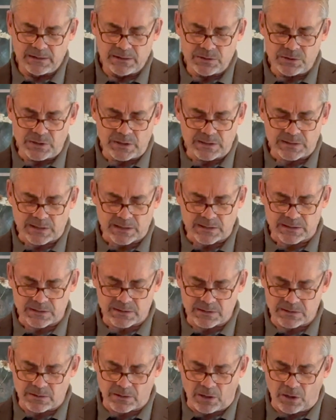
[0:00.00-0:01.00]

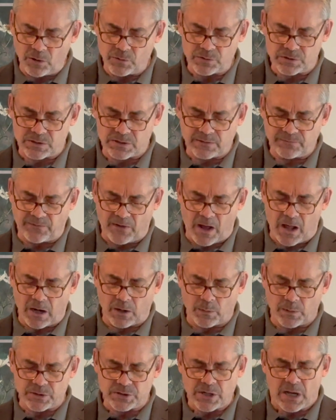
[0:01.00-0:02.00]
Jesus' close
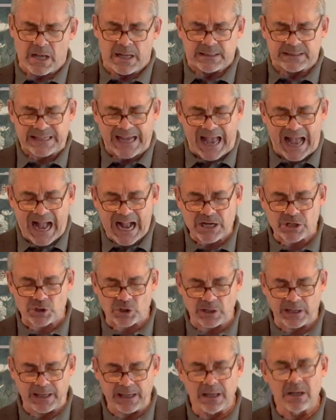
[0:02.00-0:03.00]
followers to
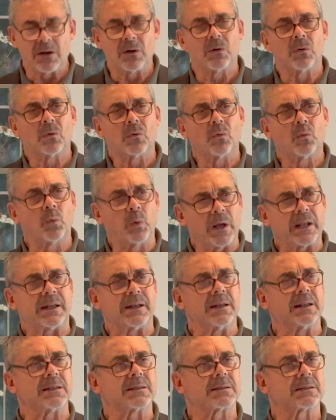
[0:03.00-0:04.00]
actually
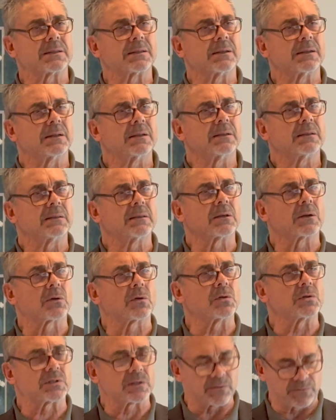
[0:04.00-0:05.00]
witness the
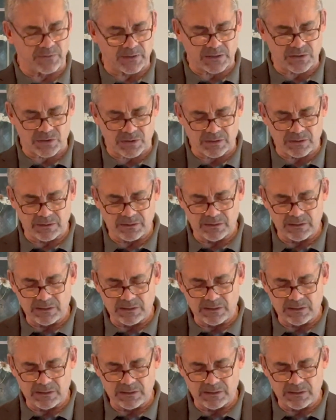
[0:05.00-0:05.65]
crucifixion.